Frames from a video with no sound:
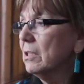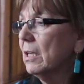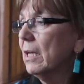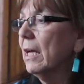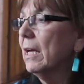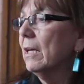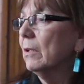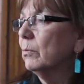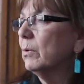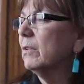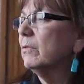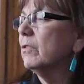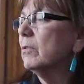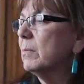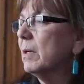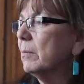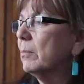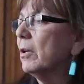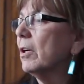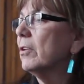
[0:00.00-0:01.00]
And I had one for
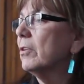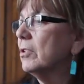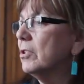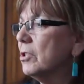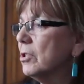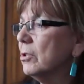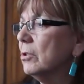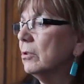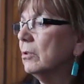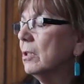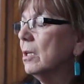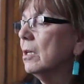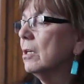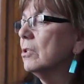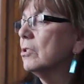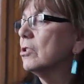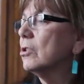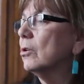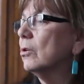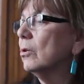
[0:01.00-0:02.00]
my brother too,
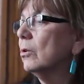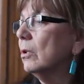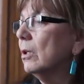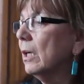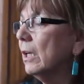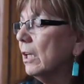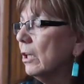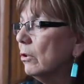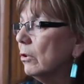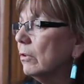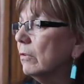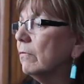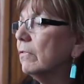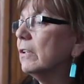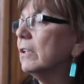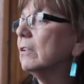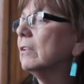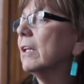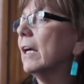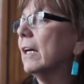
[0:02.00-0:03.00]
so he could
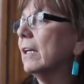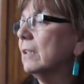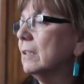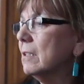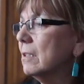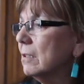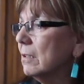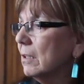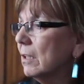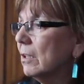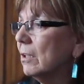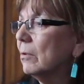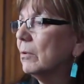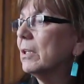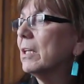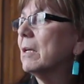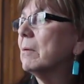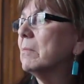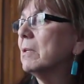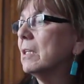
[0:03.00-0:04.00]
feel that, you know
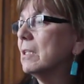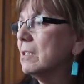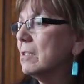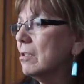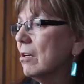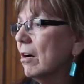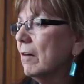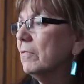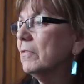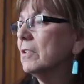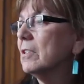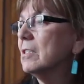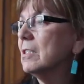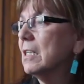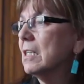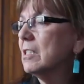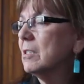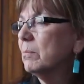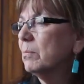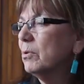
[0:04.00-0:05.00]
what I mean, softness,
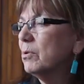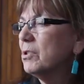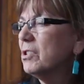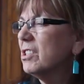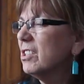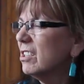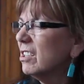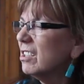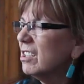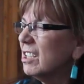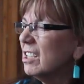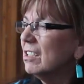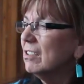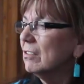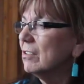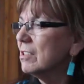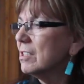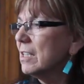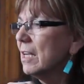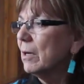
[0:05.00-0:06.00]
as opposed to the
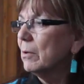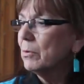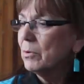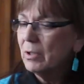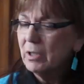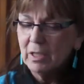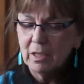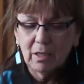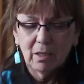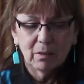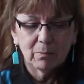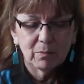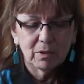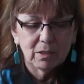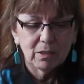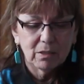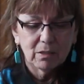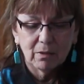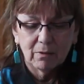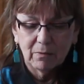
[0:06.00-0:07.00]
needles that were in him
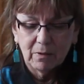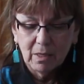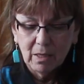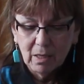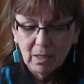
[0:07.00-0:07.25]
and stuff.